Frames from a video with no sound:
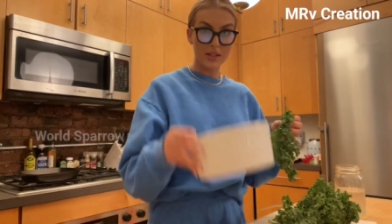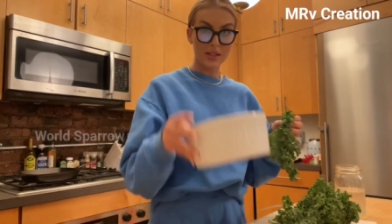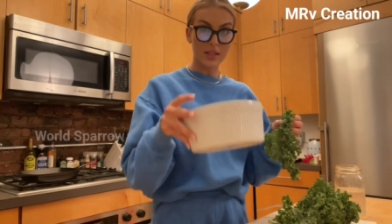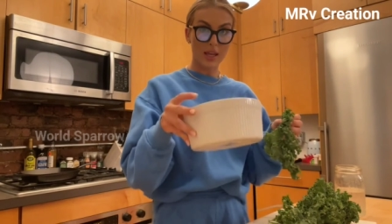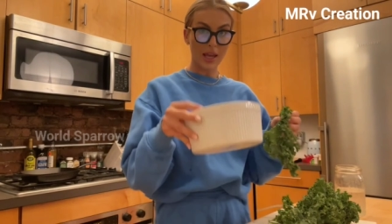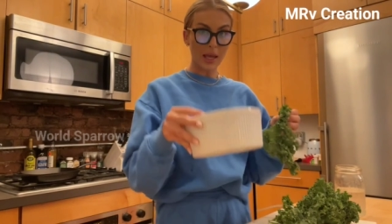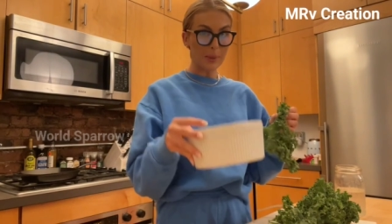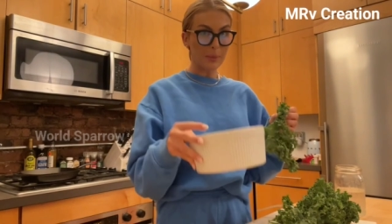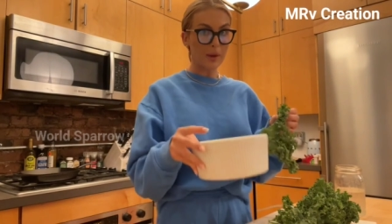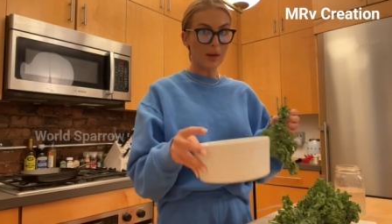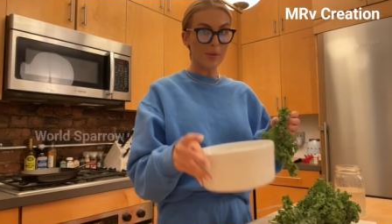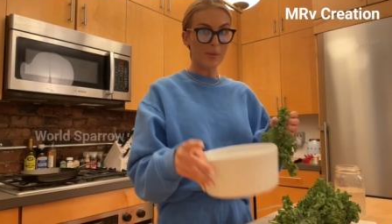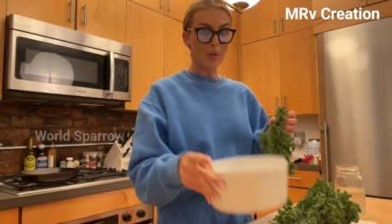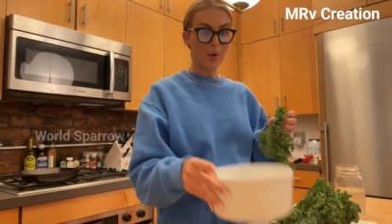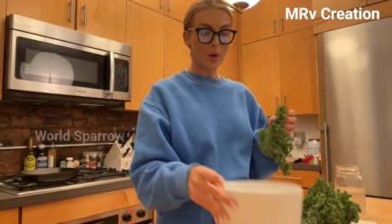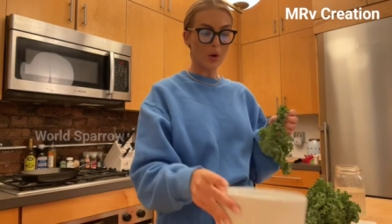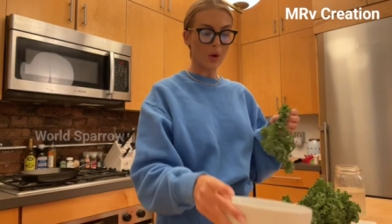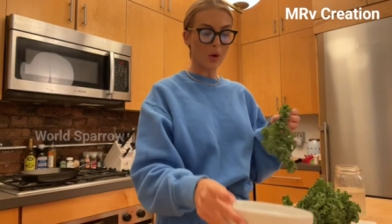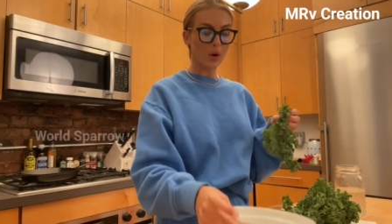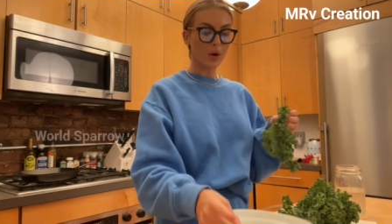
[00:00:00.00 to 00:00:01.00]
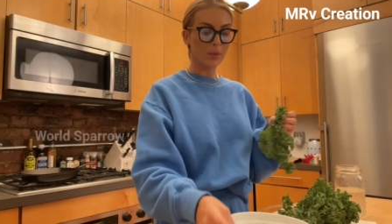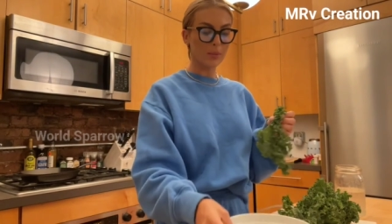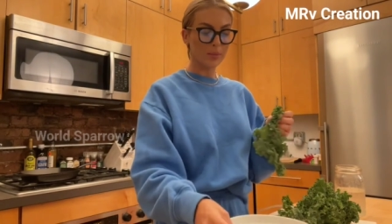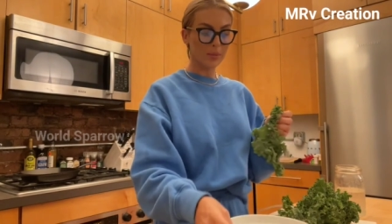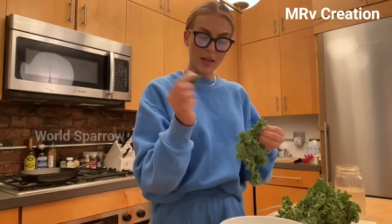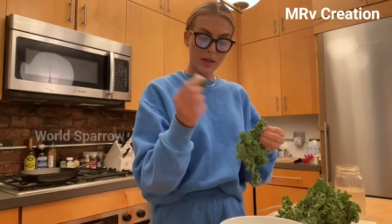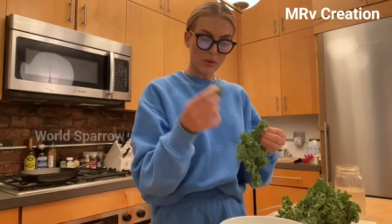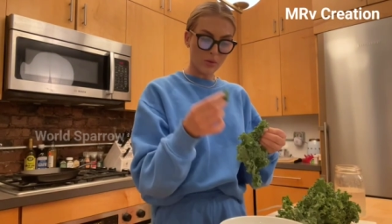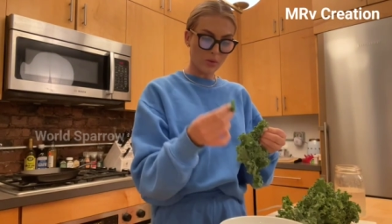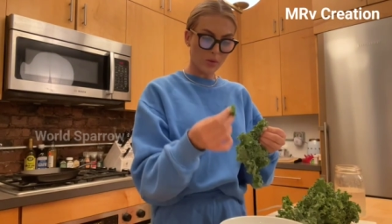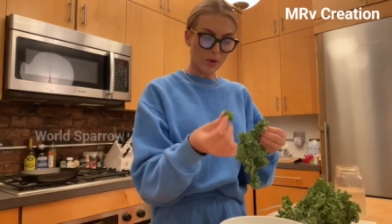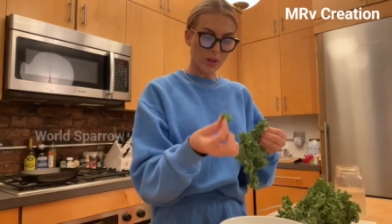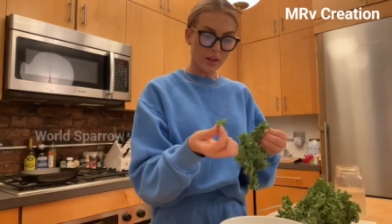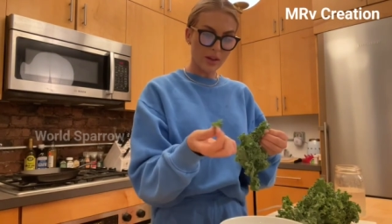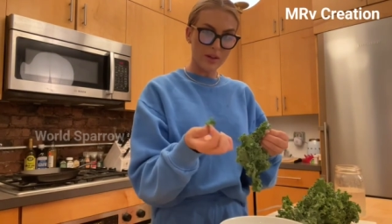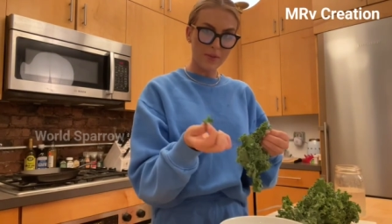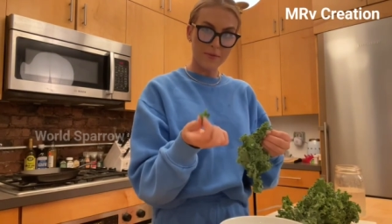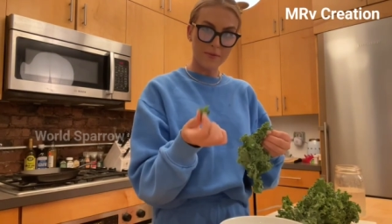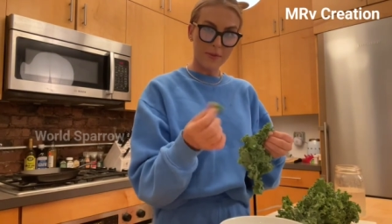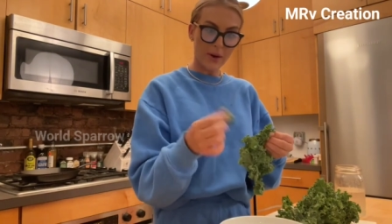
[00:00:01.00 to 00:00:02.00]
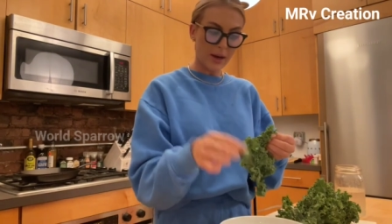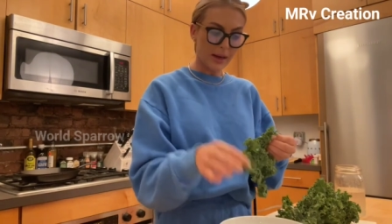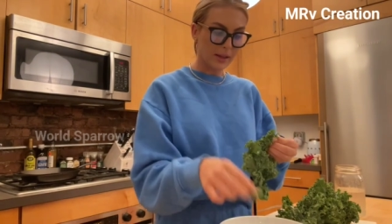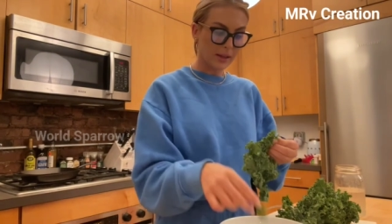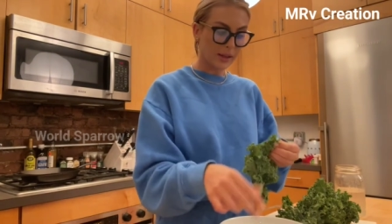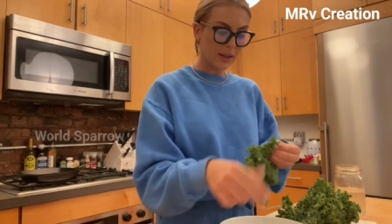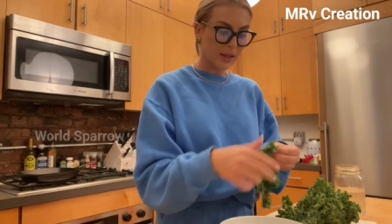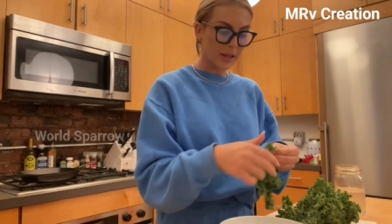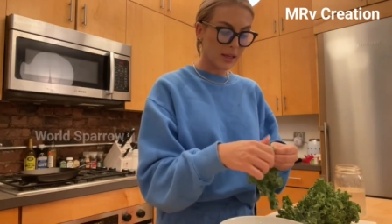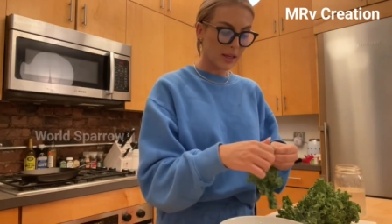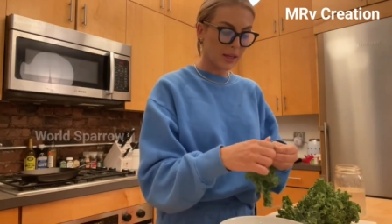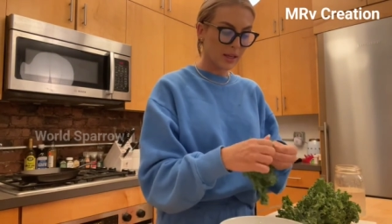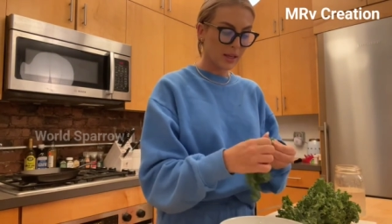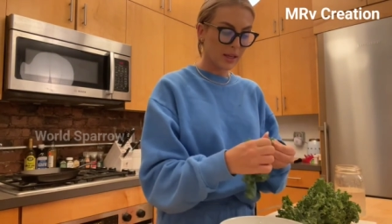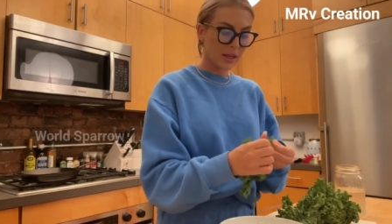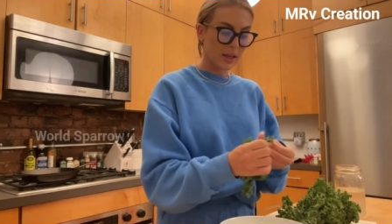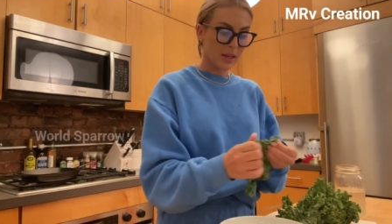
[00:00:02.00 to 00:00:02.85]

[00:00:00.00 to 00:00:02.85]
Take a big bowl and really finely